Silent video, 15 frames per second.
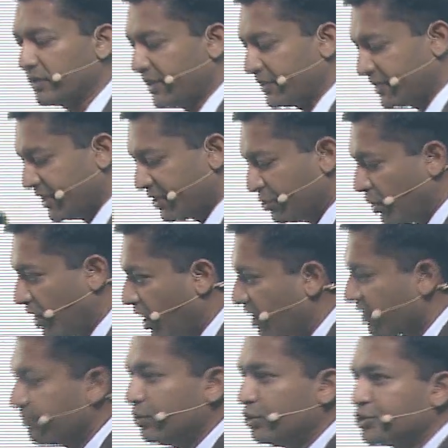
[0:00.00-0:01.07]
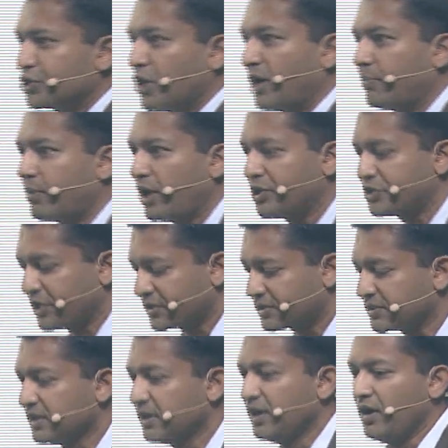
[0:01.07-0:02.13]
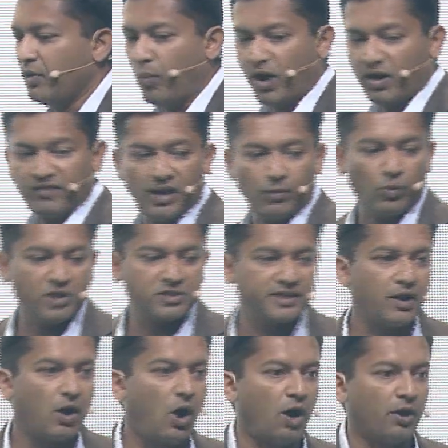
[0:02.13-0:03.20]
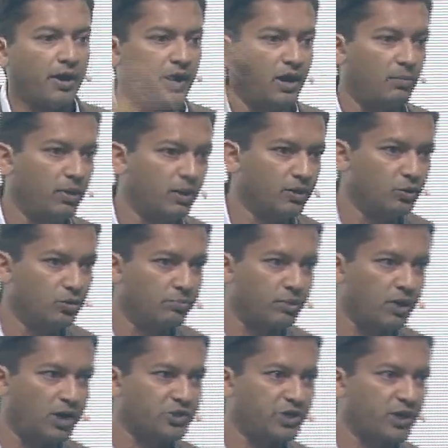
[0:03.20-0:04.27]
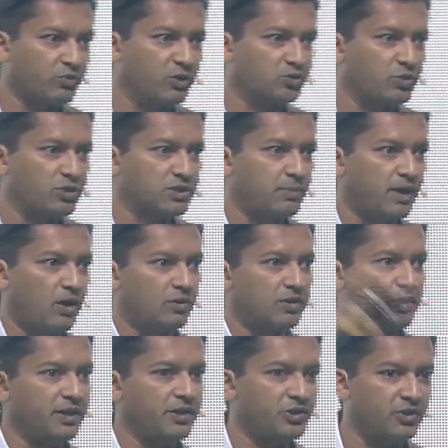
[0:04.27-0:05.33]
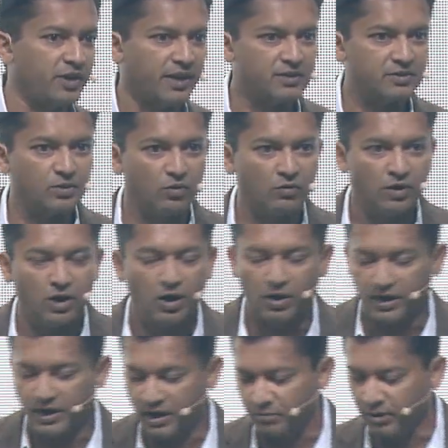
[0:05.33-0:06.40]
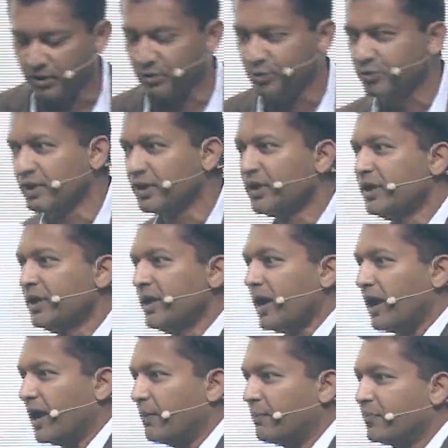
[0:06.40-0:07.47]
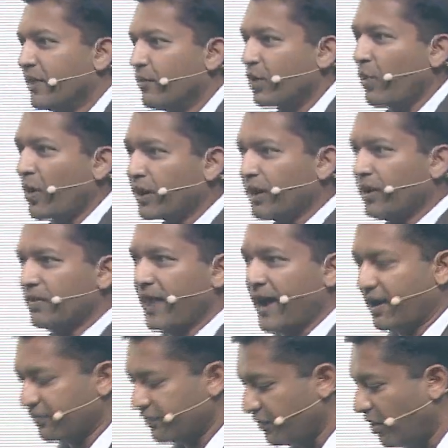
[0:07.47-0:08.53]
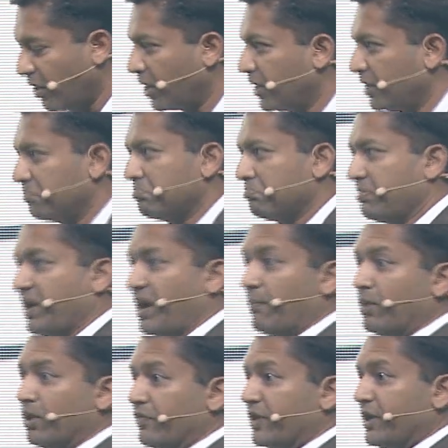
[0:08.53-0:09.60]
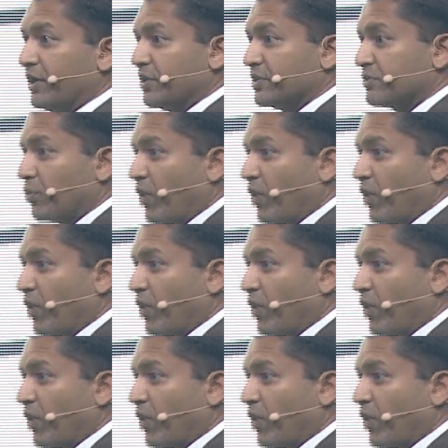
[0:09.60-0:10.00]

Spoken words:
They do a lot of moonshot projects. One of them was the hot air balloon project, which was about internet over hot air balloon. They were working on that for a number of years.